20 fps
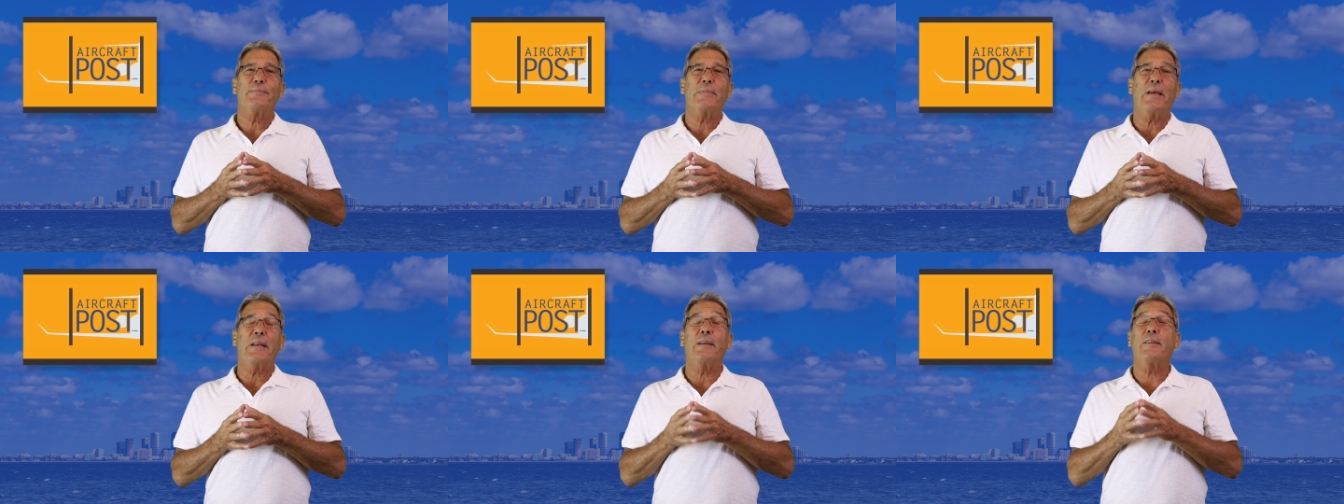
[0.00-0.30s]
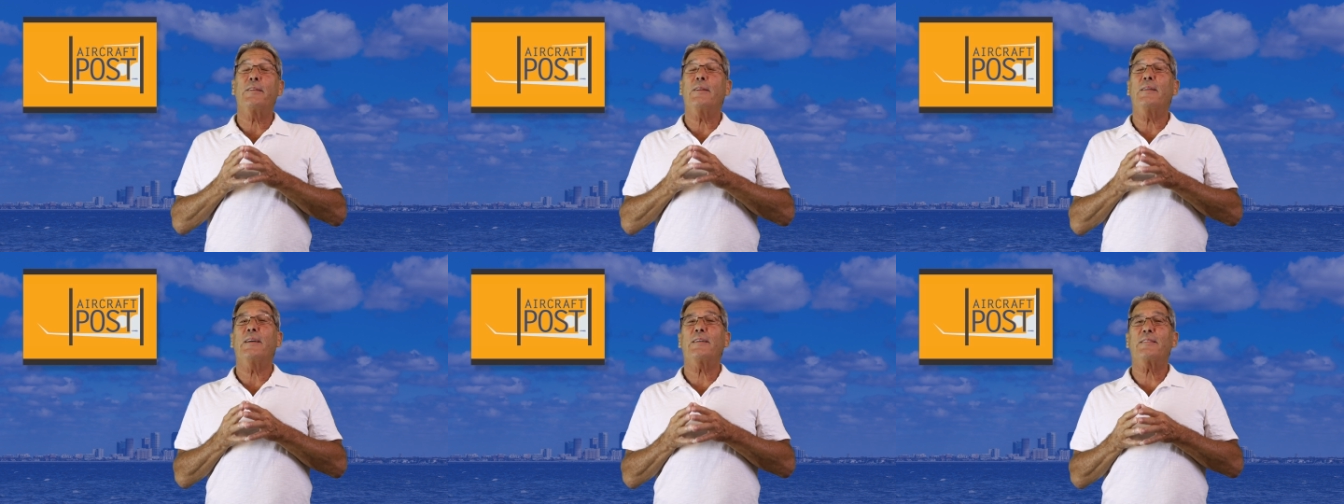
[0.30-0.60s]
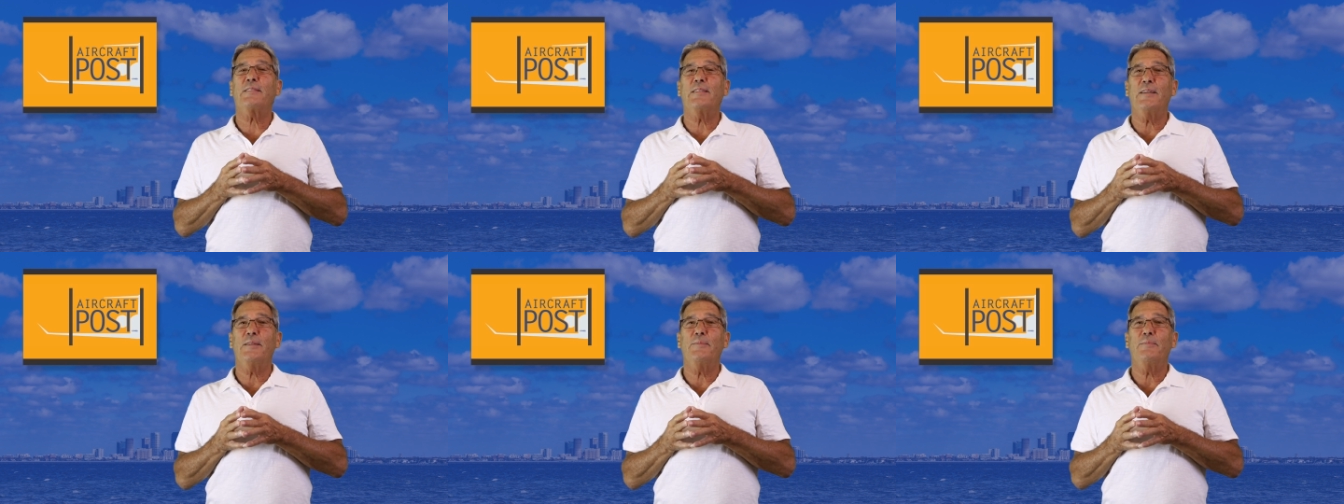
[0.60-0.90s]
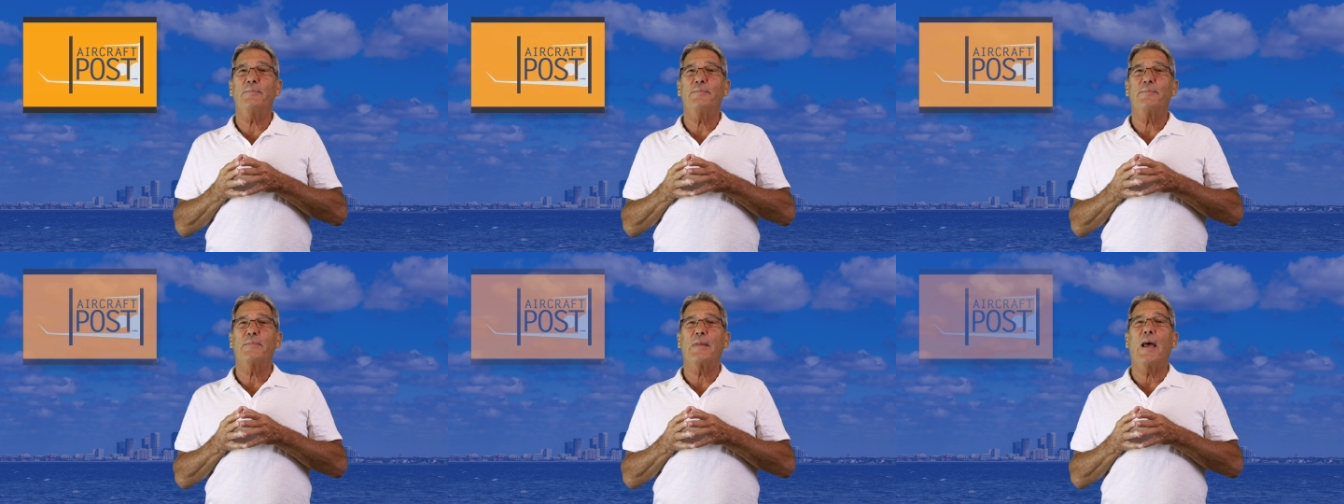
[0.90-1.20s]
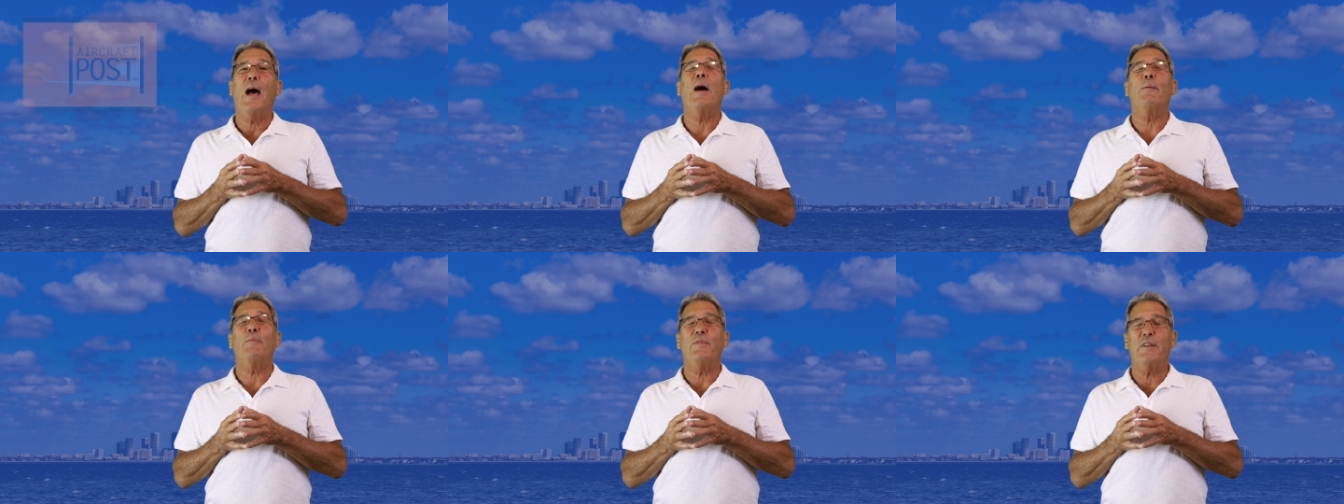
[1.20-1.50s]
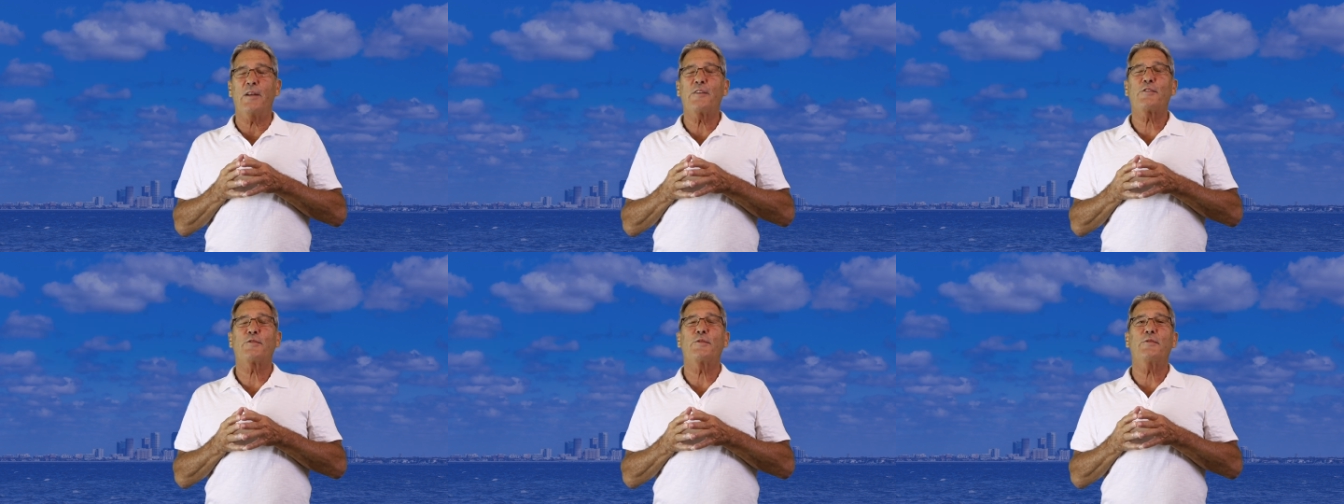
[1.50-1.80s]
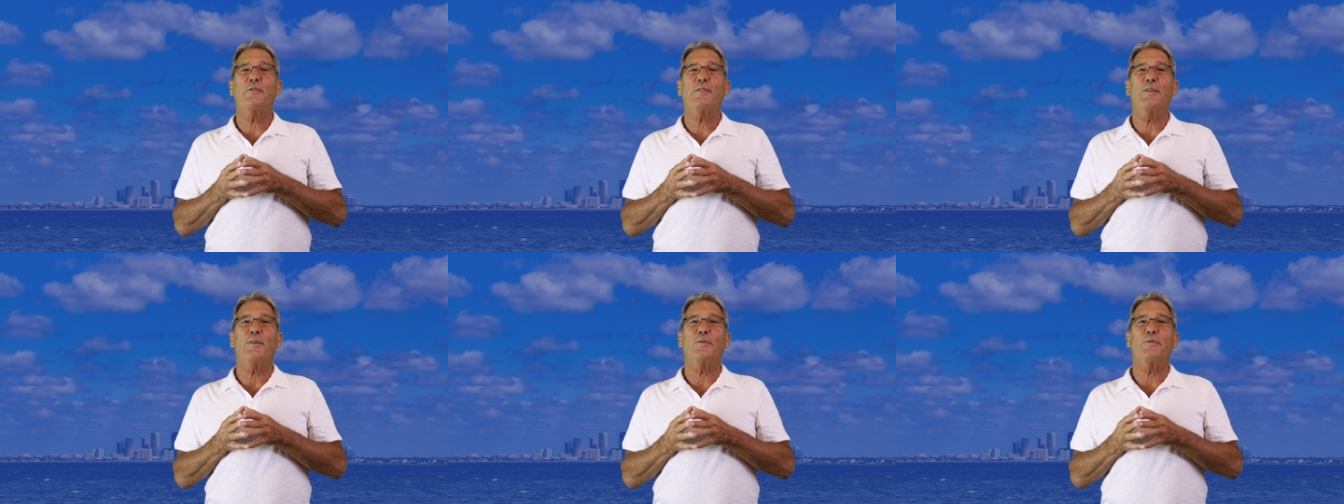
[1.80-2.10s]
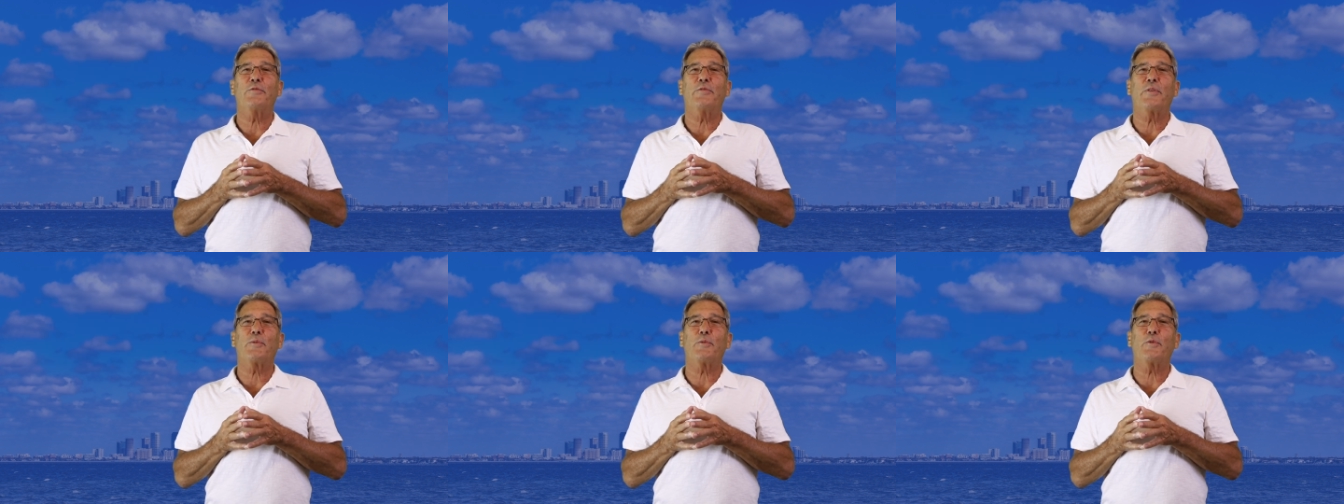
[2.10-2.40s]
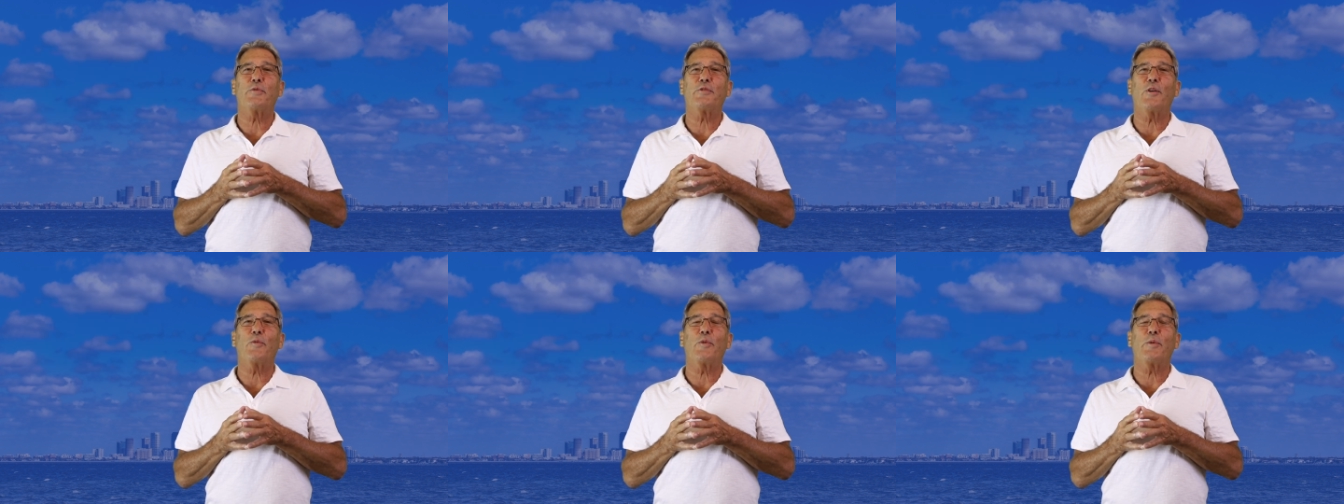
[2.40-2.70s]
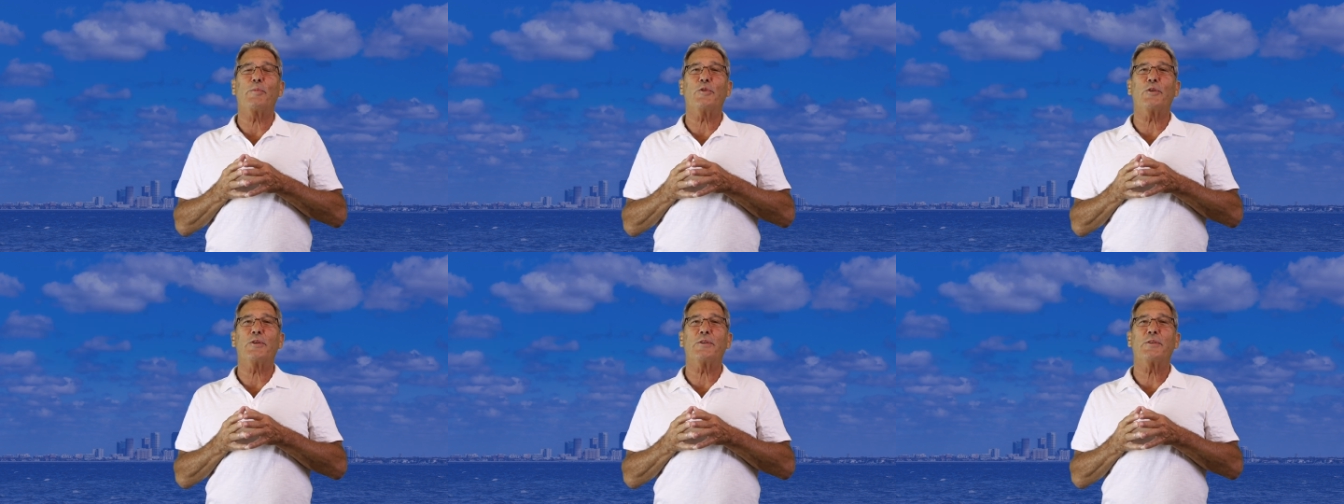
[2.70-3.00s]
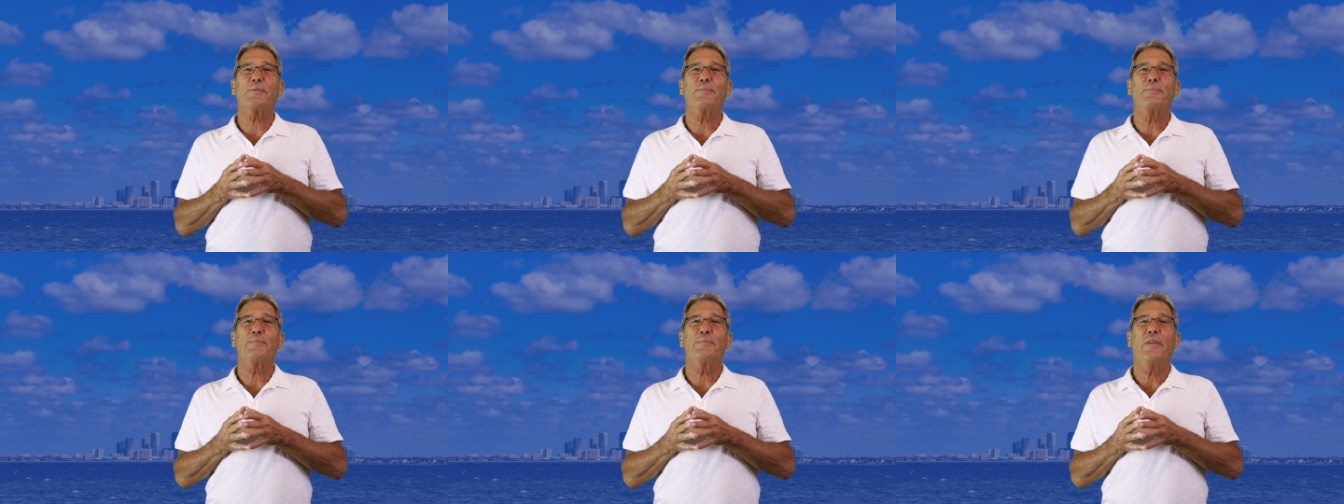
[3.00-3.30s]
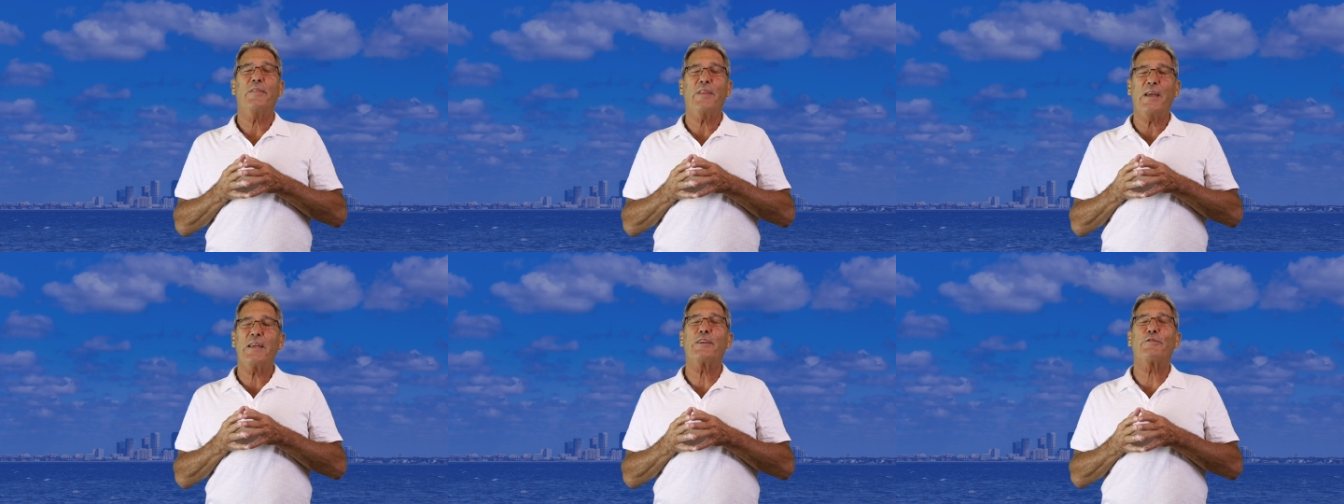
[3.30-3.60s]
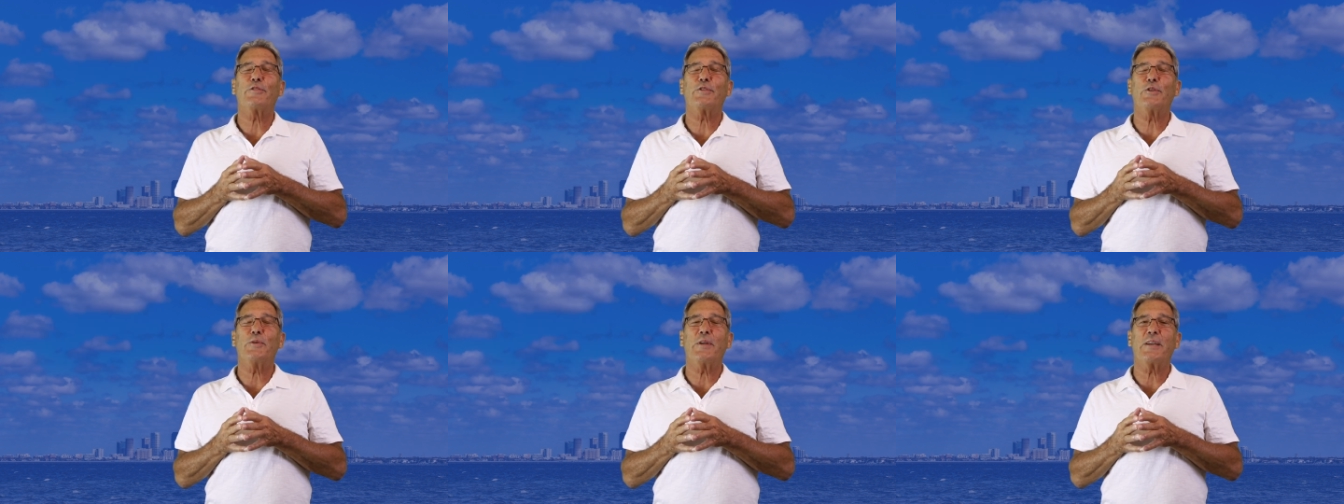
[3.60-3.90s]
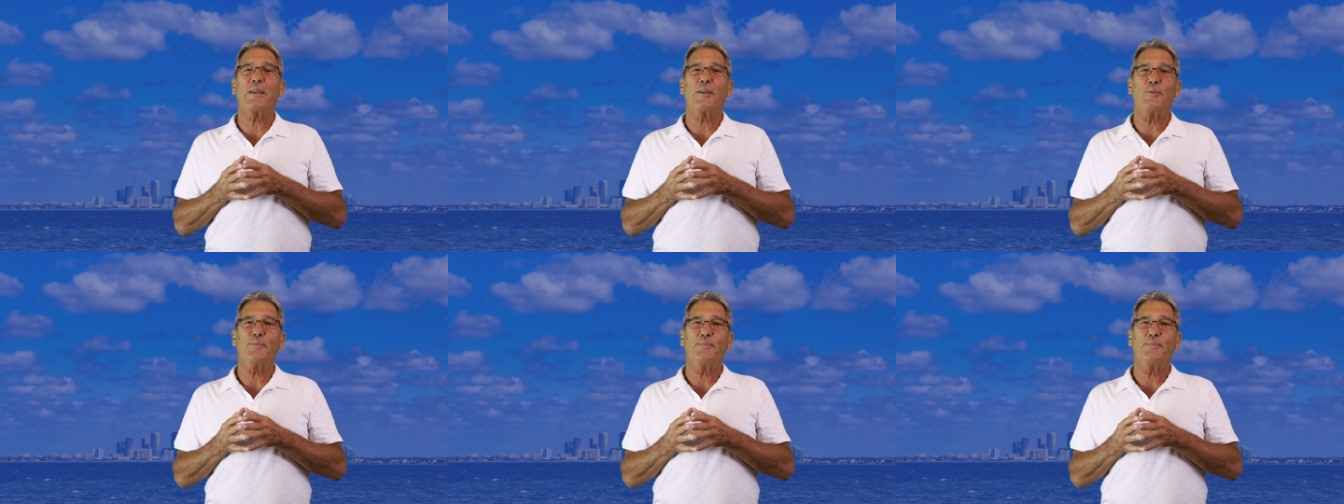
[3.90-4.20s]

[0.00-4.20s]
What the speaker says: And until next time, I'm Dennis Rousseau for the Rousseau Report. Thank you for tuning